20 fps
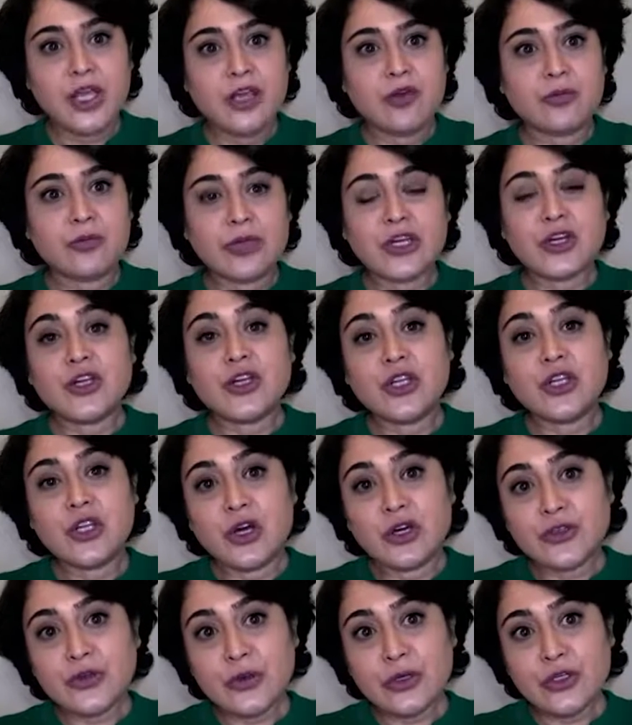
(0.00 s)
We are
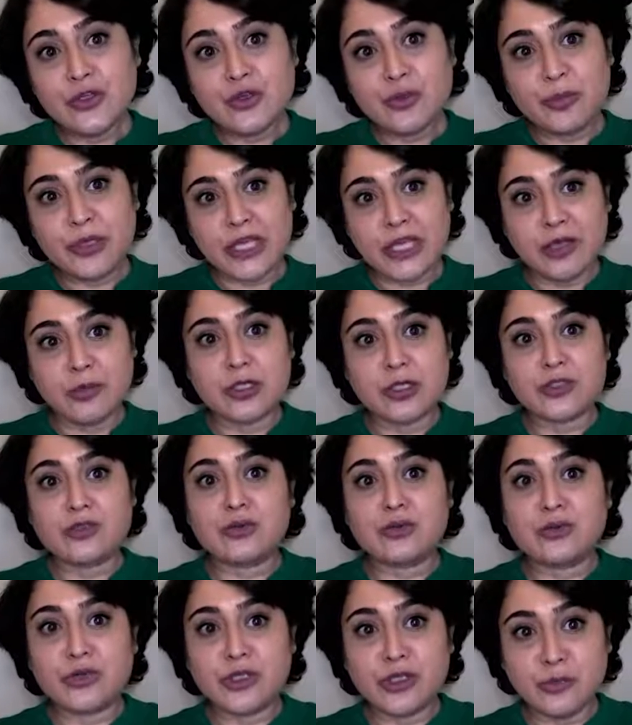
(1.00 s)
not going to be able
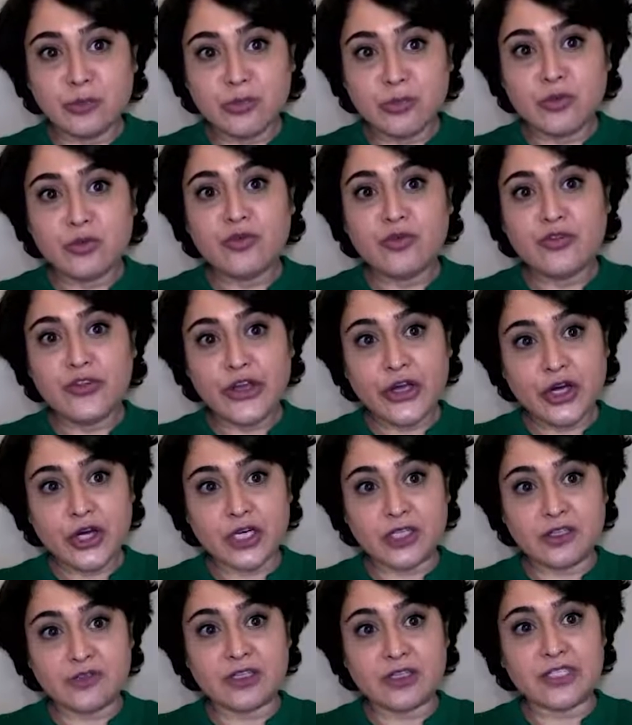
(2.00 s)
to remove the
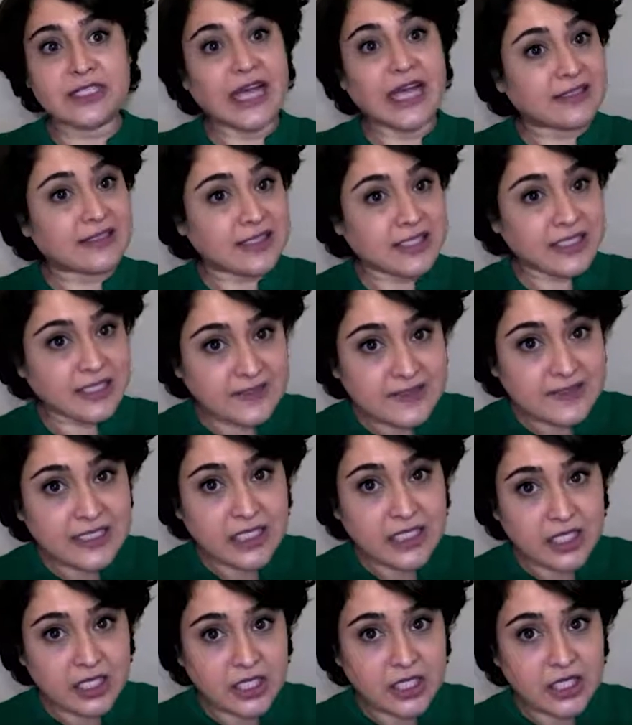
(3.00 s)
hardware that
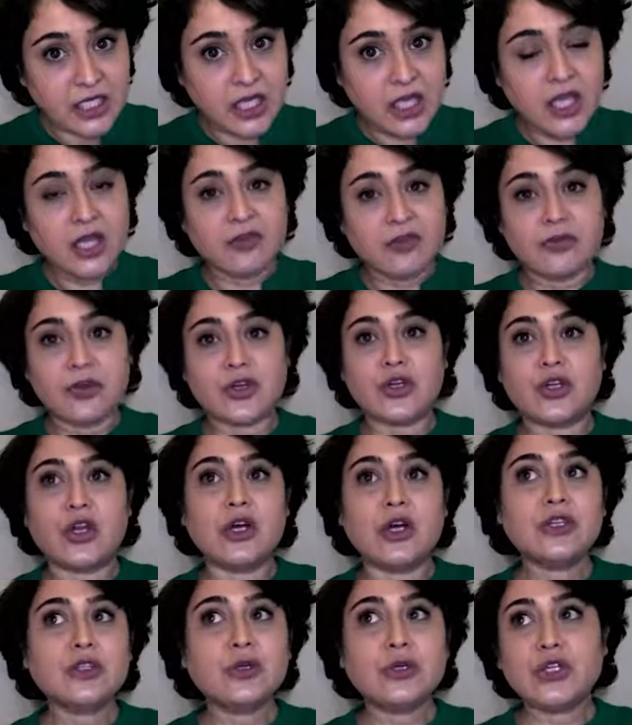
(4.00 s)
easily. We are
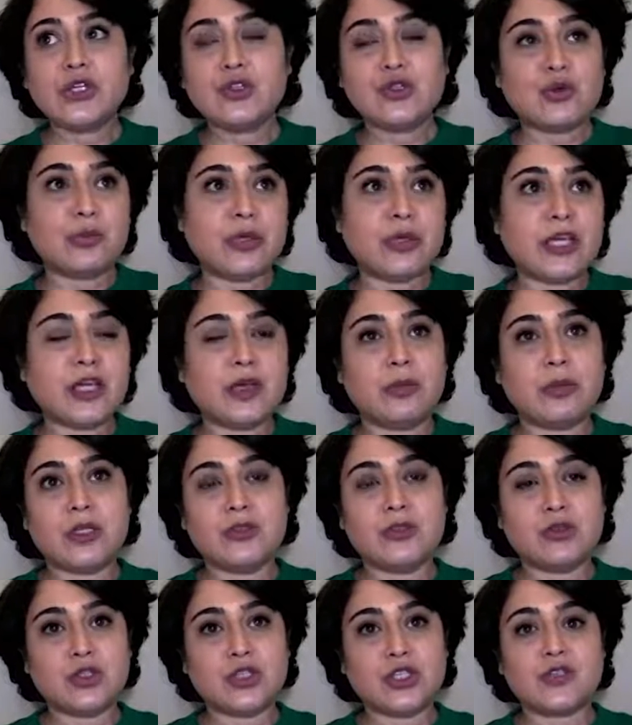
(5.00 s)
not going to be able
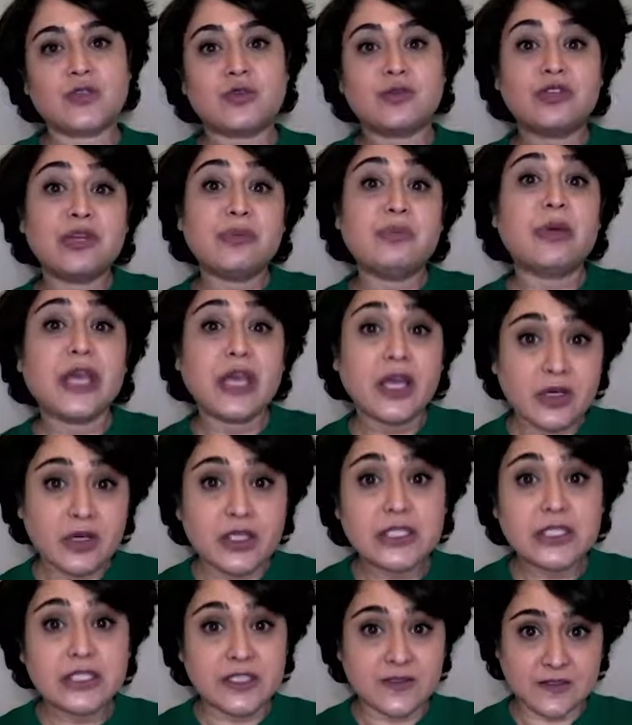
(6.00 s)
to just
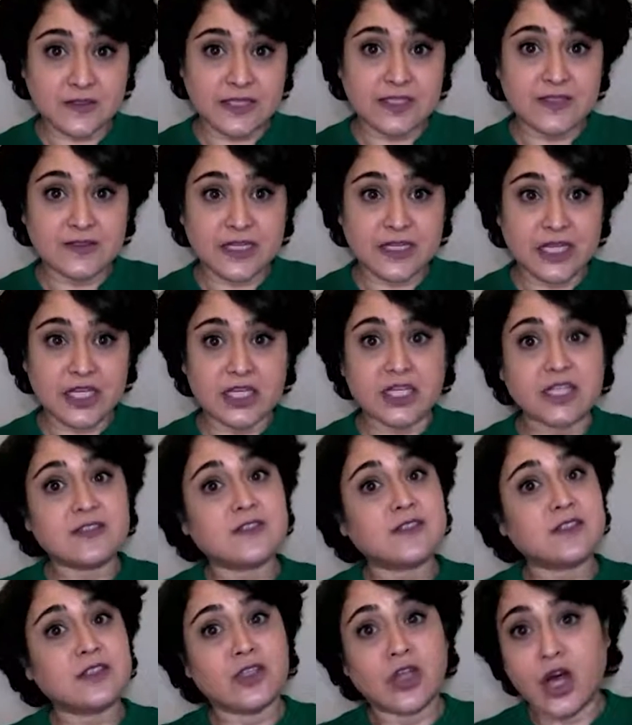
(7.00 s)
repair this easily.
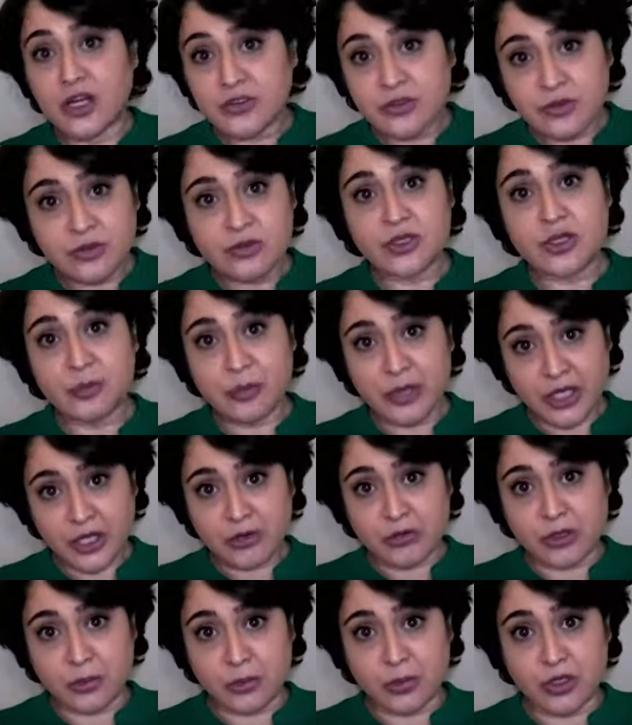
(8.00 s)
It's not
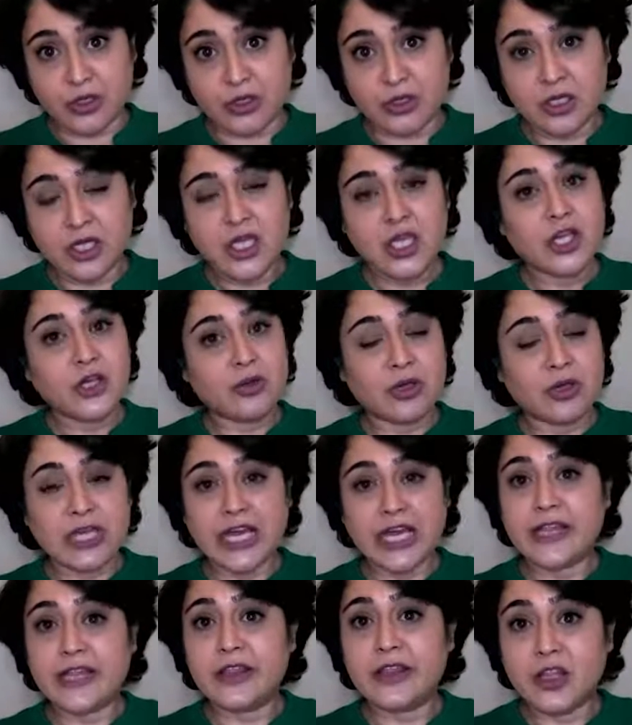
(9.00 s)
repairable. You
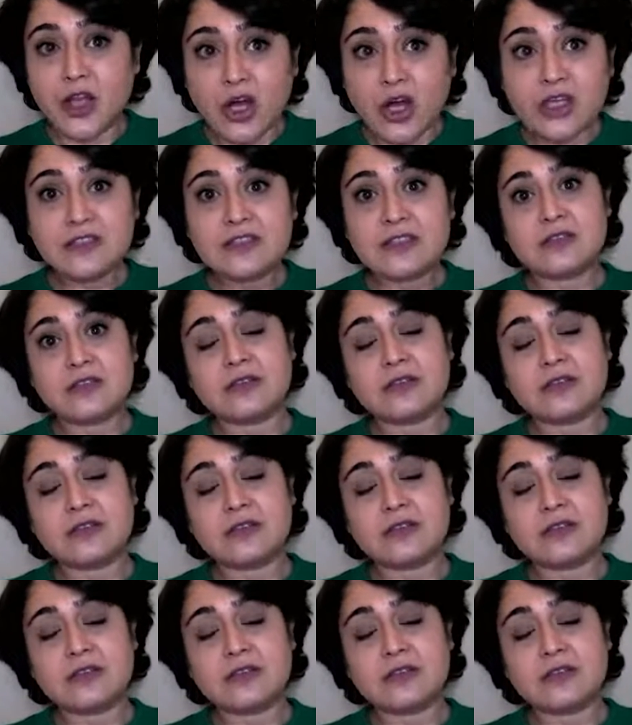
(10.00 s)
cannot,